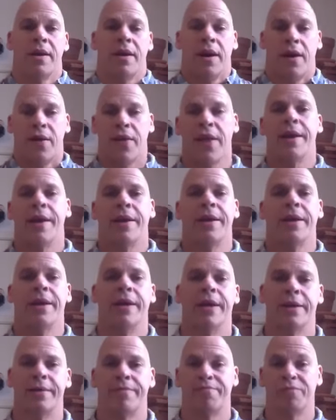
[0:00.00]
And then
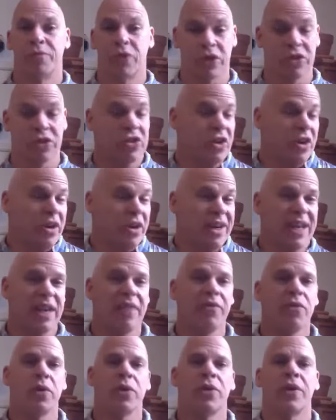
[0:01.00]
you could start
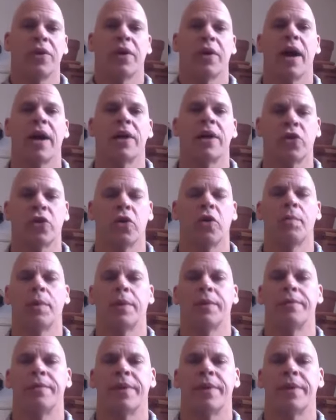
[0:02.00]
even with your eyes open.